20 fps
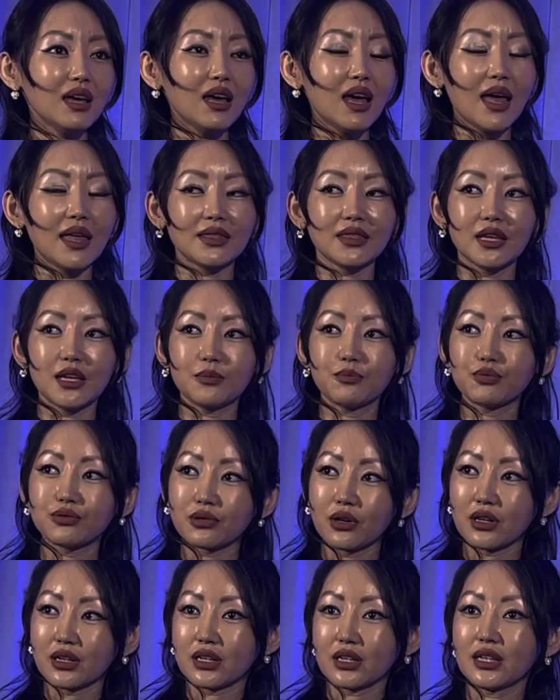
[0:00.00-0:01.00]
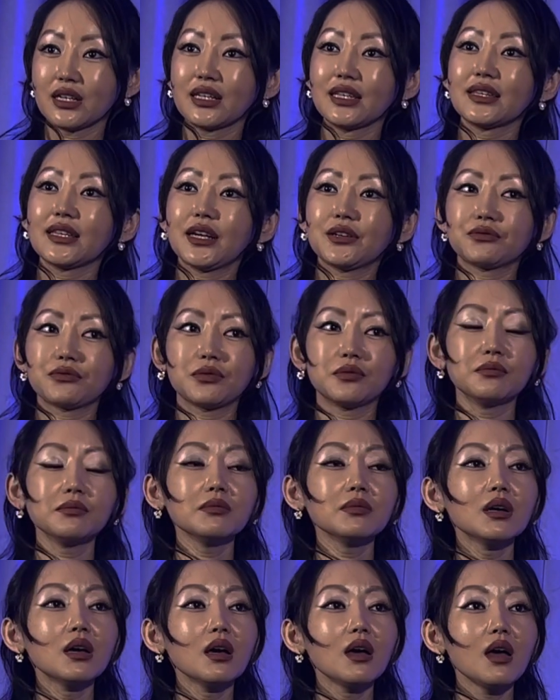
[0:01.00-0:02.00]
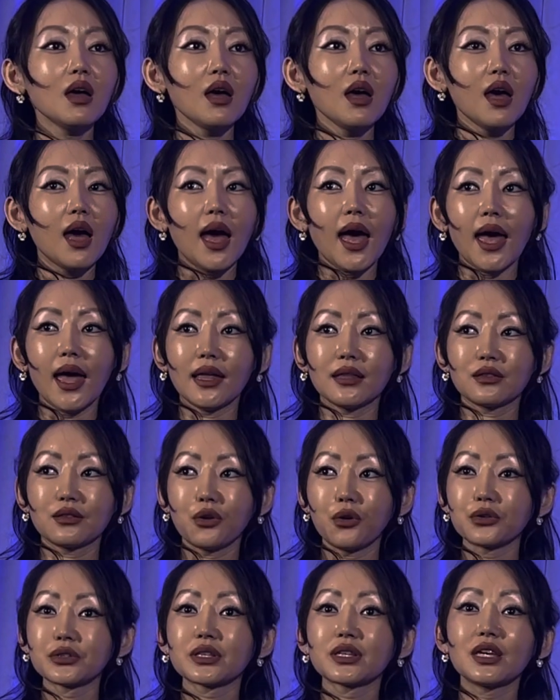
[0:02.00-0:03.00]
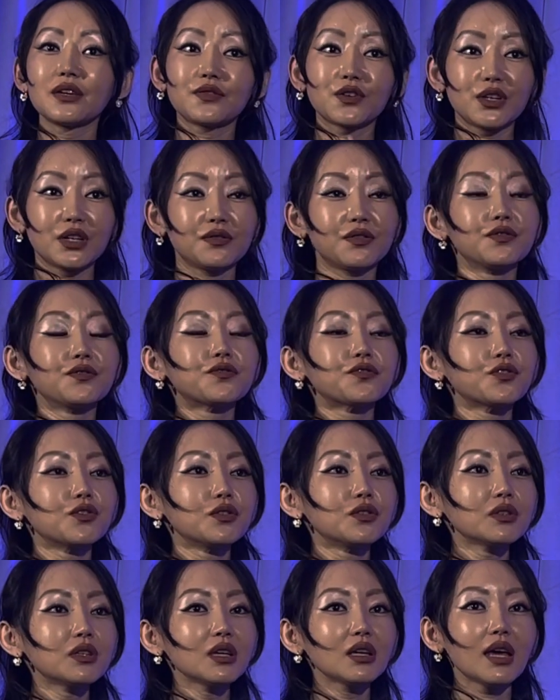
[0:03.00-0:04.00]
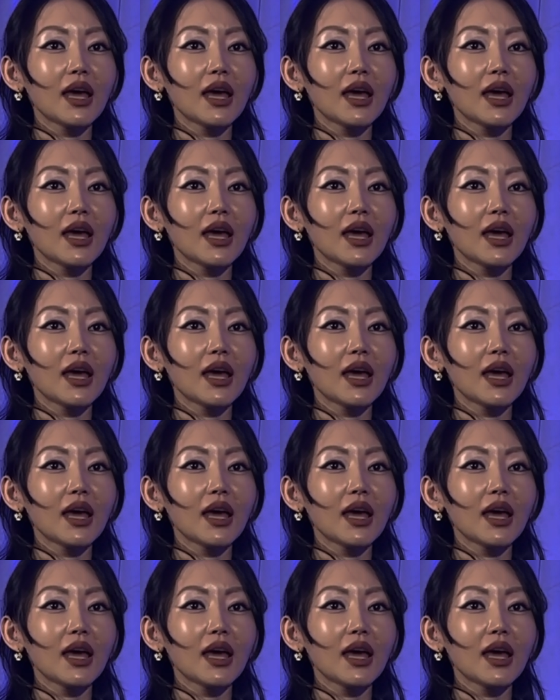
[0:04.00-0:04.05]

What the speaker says: and they put a girl in that room and don't give her even food